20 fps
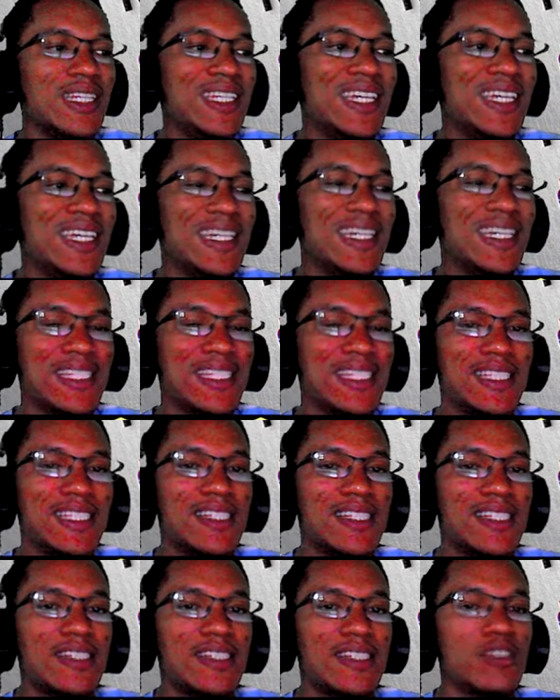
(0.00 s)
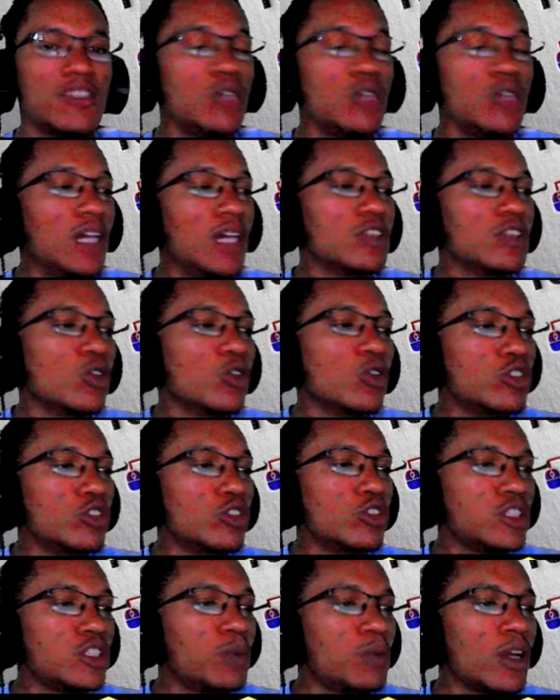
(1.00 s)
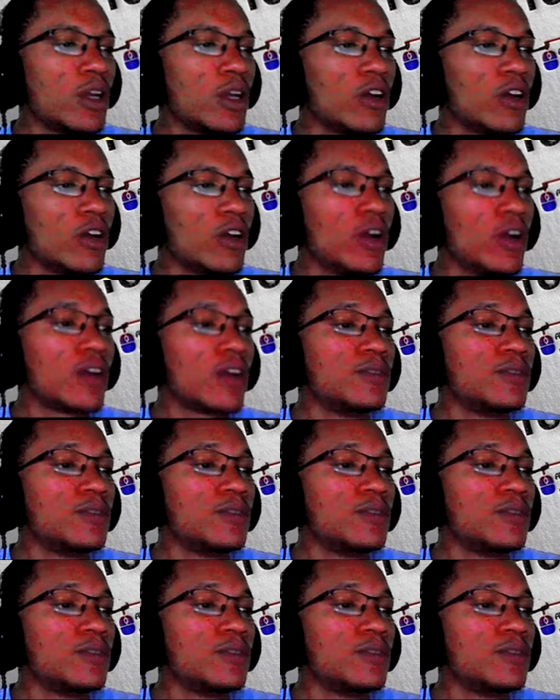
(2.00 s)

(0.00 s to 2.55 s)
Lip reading: es. So that is also spelled correct.